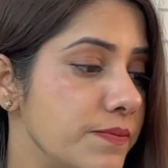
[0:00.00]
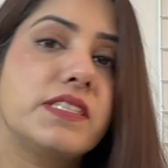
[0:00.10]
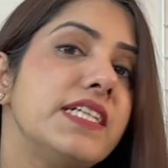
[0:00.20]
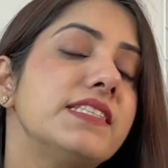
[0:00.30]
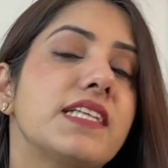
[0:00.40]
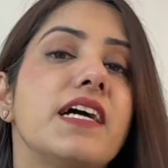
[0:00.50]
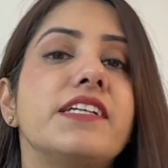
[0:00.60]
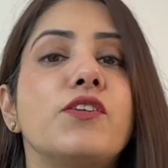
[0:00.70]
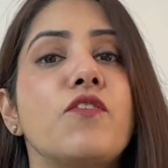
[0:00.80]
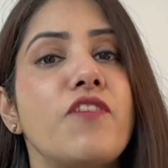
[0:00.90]
These
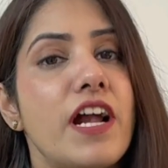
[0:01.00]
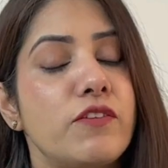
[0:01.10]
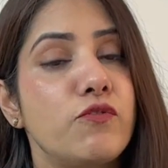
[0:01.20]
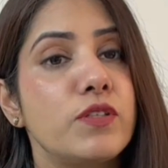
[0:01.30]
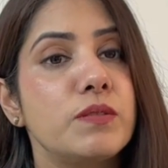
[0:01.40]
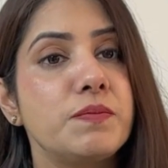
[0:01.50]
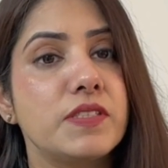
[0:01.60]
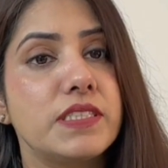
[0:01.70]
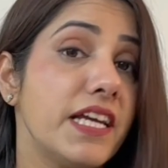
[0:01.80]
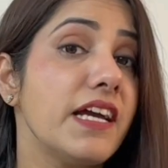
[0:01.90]
kind of
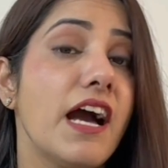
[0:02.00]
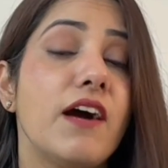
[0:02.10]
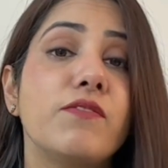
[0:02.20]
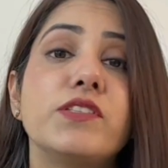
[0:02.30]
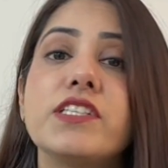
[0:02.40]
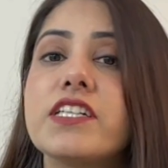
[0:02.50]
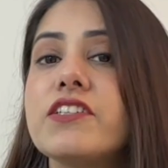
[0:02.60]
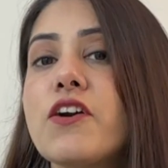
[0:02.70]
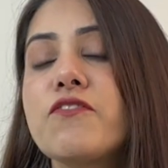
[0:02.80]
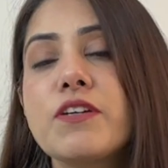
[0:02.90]
adverbs, they have the
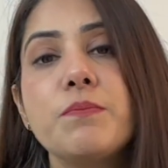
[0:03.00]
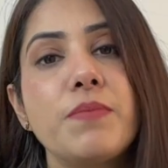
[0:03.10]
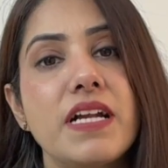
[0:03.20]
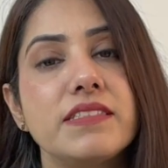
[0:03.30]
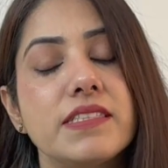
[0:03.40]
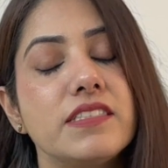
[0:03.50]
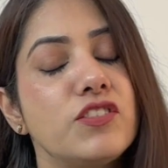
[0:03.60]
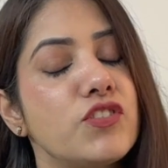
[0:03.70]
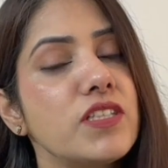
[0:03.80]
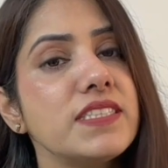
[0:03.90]
degree of comparison
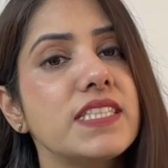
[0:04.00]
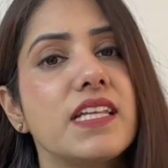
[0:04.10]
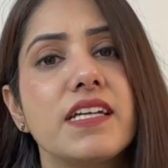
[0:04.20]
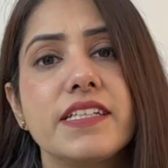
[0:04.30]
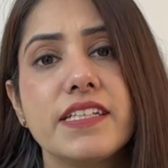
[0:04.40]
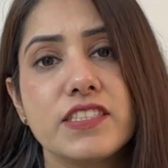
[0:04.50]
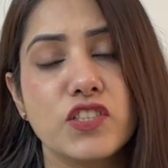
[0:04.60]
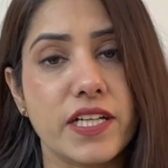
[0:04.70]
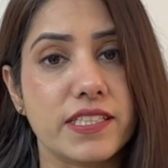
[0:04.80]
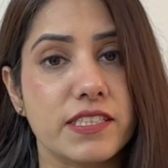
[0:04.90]
just like
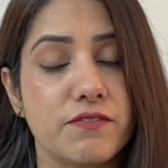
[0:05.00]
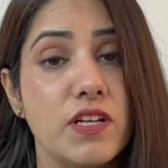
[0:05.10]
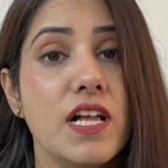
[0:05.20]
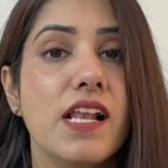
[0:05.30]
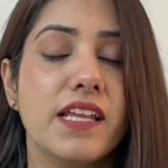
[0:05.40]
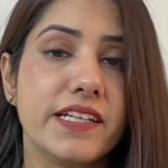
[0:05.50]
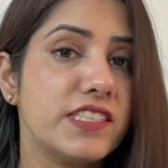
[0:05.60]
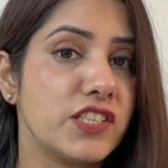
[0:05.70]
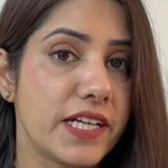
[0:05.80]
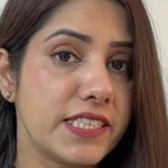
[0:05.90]
adjective. Like
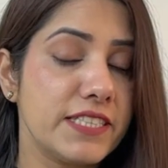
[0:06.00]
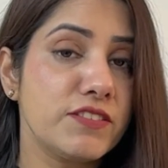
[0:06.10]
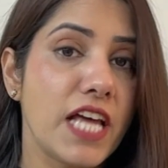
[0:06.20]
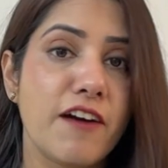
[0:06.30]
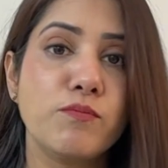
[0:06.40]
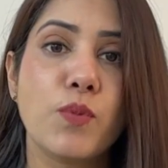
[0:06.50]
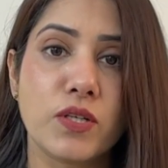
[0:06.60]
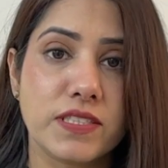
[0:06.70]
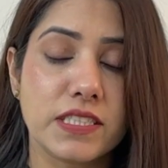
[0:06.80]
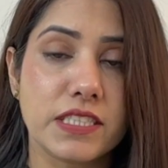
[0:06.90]
adjectives have
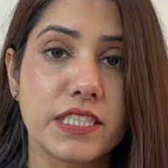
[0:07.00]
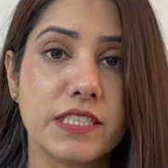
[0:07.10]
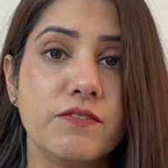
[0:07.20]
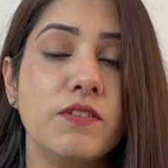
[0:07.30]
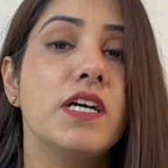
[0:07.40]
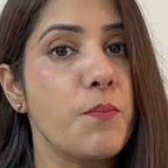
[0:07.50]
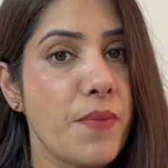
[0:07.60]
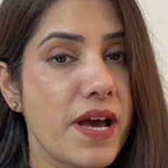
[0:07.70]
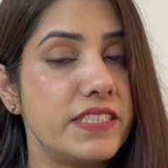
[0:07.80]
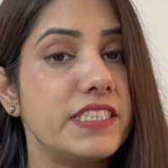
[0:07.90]
positive,
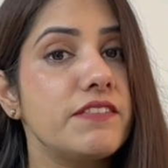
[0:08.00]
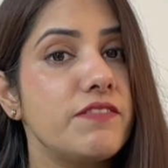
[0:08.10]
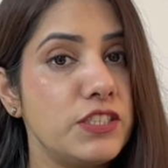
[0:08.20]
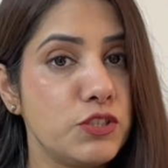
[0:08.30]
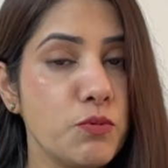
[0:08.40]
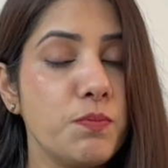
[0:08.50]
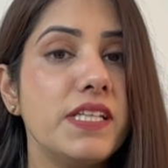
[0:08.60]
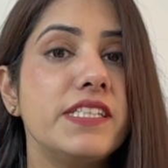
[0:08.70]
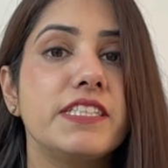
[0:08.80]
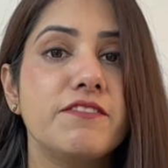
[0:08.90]
comparative, and
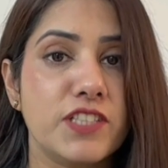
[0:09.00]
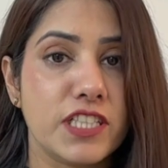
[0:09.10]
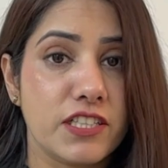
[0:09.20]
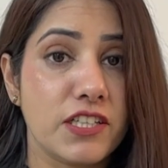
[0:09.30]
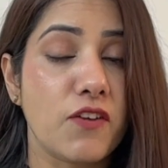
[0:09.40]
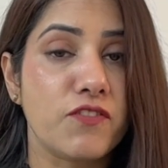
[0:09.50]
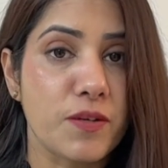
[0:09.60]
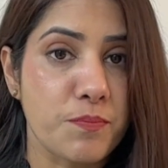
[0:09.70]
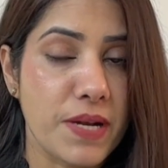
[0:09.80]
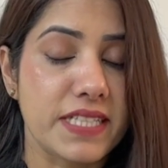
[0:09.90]
superlative degree of
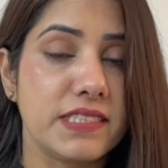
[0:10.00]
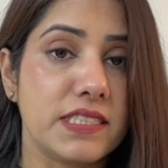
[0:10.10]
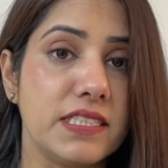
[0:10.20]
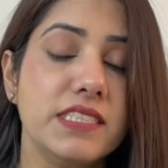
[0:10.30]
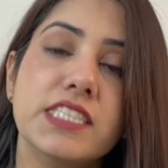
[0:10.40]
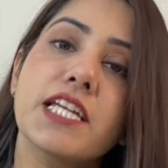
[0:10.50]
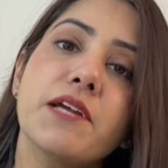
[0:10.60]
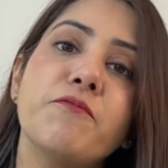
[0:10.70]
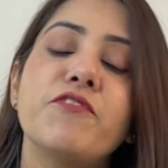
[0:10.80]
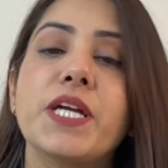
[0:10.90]
comparison.
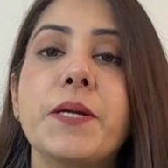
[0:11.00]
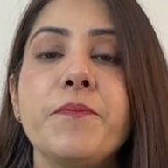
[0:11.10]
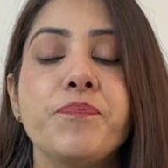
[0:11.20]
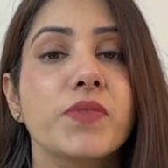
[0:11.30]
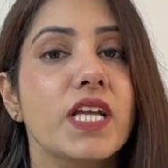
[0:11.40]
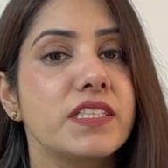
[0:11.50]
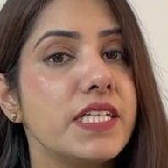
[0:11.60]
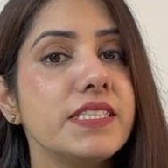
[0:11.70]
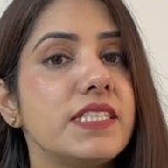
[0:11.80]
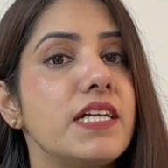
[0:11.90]
Same way,
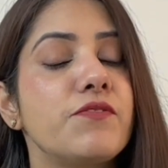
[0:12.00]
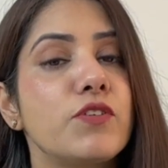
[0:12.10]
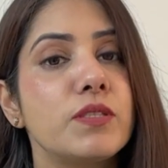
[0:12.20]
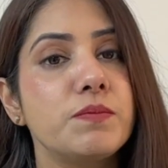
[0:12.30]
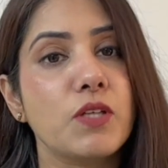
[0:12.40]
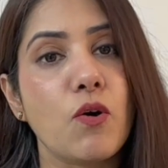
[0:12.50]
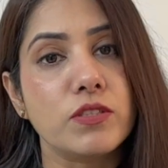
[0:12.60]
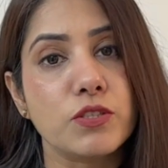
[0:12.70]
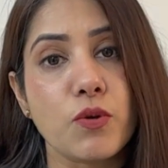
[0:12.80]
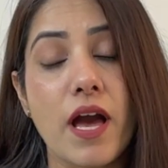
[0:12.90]
these adverbs
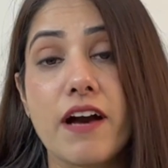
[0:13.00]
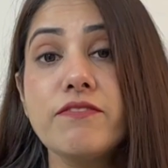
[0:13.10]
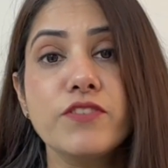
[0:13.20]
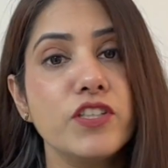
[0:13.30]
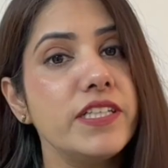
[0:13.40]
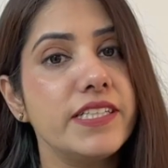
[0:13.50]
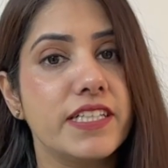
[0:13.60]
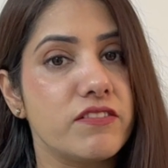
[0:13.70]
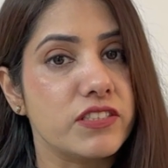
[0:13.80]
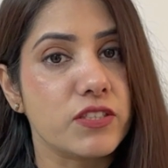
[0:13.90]
also have 3
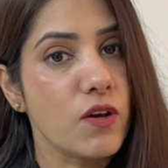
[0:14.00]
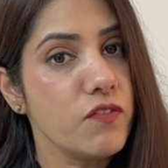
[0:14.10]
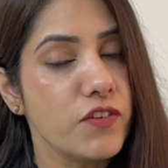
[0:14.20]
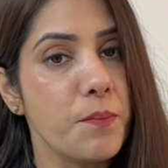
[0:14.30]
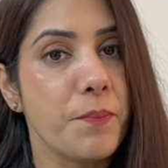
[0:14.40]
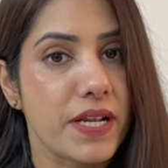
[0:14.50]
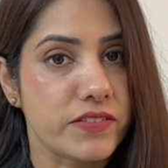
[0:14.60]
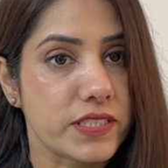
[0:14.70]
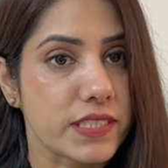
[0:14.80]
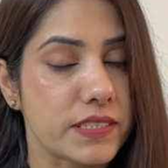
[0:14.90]
degrees of
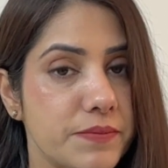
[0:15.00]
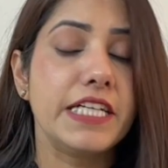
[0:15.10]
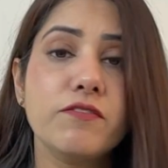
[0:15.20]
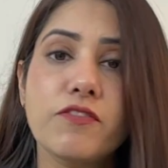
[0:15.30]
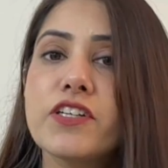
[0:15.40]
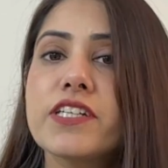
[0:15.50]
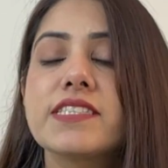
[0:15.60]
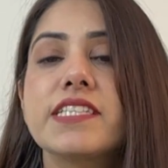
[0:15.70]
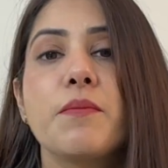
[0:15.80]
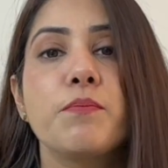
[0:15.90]
comparison. Take for
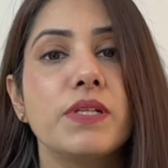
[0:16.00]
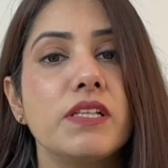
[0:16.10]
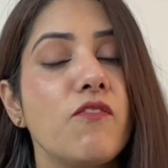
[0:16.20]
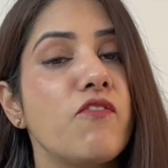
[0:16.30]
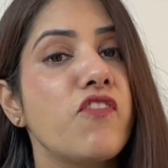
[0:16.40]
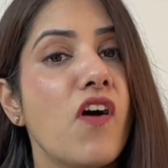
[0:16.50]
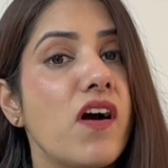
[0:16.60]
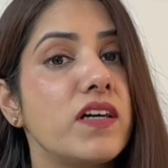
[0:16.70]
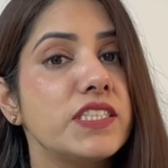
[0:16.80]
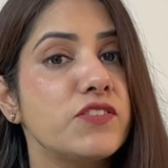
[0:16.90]
example,
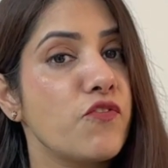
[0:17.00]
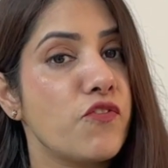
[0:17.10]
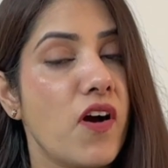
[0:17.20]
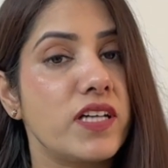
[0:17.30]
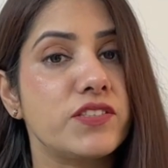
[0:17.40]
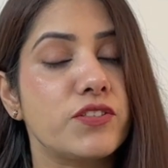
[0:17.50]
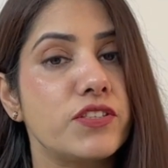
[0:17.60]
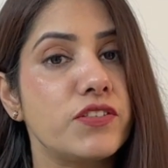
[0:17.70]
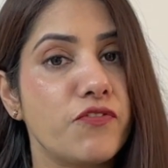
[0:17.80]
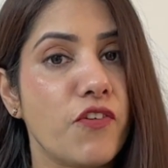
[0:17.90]
fast,
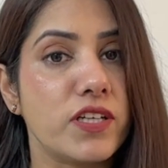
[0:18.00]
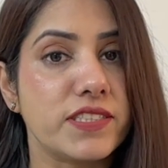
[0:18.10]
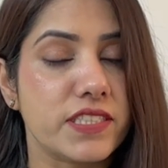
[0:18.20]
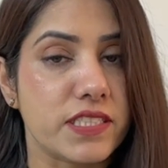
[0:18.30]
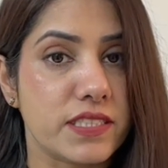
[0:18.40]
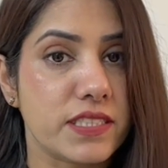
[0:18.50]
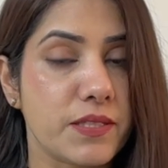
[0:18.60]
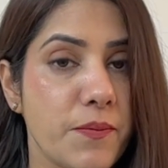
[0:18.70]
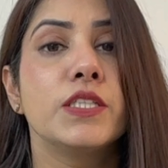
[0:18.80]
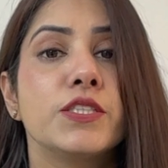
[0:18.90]
faster,
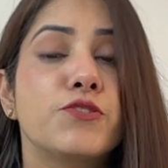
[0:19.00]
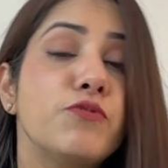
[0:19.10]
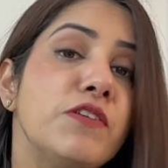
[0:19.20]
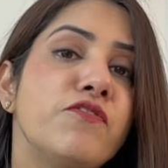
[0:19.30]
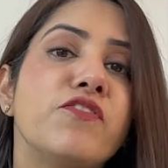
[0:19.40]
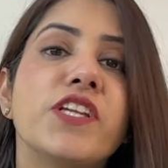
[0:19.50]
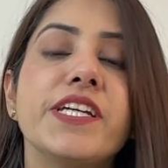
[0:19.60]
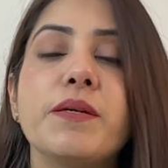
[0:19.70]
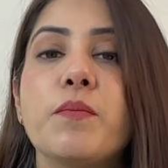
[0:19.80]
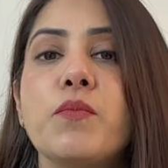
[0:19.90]
fastest.
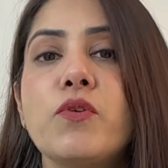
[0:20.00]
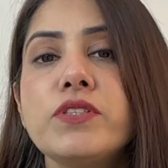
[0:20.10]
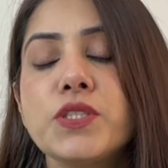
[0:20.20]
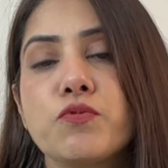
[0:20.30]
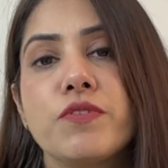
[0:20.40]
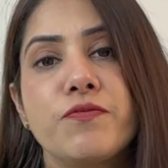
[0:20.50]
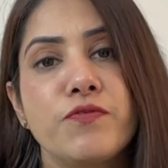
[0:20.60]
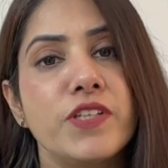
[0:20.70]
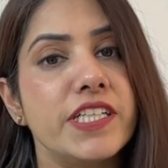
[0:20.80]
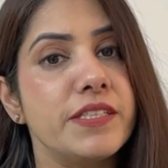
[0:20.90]
Swiftly, most
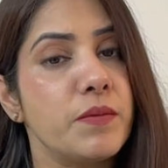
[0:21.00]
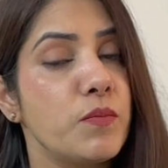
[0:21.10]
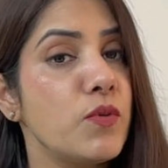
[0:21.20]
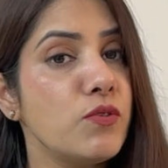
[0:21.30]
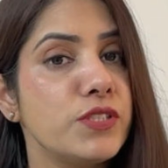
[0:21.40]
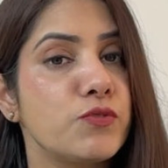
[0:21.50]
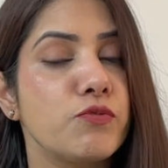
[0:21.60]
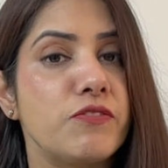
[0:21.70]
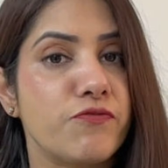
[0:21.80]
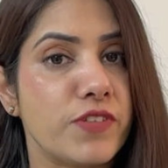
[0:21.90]

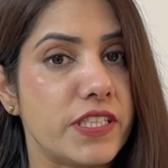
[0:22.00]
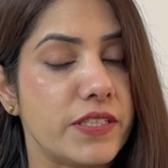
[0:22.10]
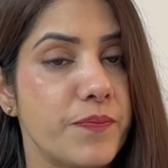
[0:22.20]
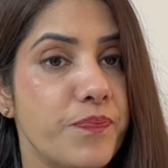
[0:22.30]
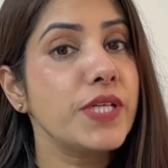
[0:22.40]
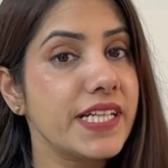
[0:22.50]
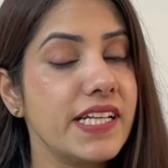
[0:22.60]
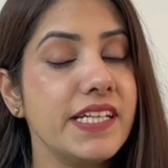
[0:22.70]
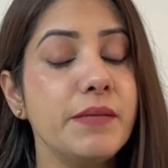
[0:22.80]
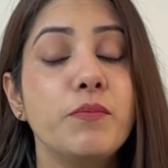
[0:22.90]
swiftly.
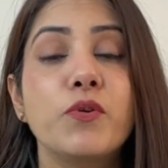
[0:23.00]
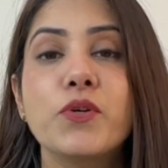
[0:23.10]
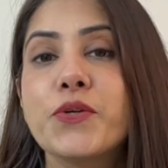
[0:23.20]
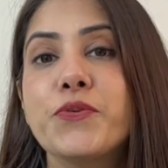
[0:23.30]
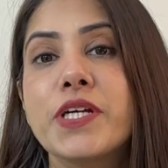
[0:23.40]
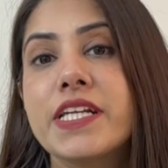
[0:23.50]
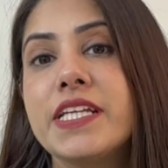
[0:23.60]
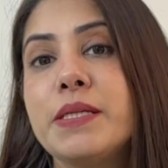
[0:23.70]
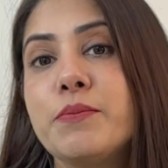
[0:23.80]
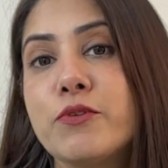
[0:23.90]
Quickly, more
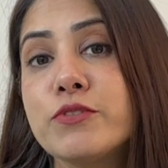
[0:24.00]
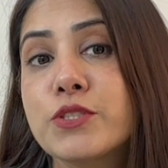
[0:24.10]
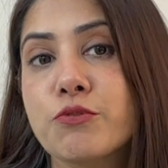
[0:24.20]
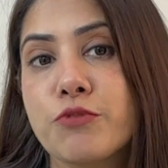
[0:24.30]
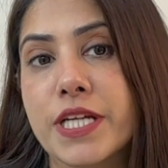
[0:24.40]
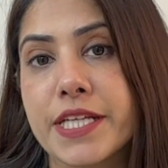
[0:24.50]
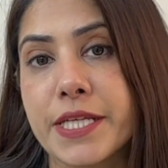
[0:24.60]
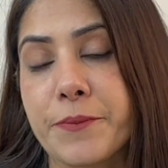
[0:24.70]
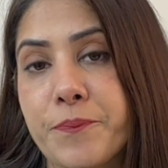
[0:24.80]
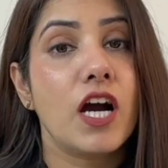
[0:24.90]
quickly, most quickly.